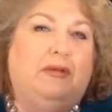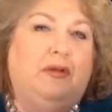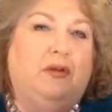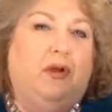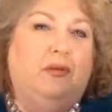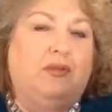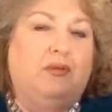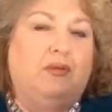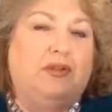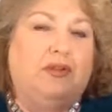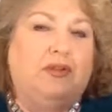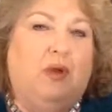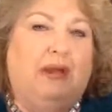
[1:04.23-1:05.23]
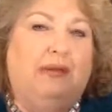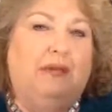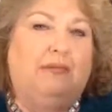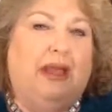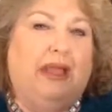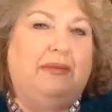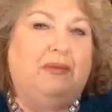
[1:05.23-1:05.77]
whether or not it was one that
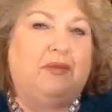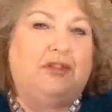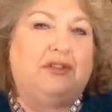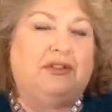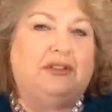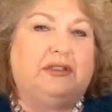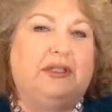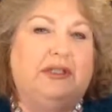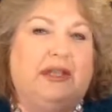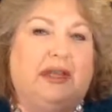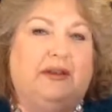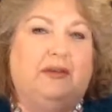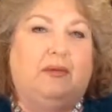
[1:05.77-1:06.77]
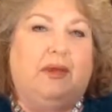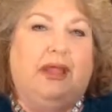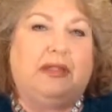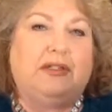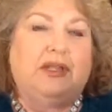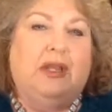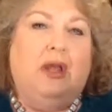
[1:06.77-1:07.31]
maybe we should delete out of the
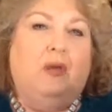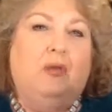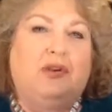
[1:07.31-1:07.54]
range.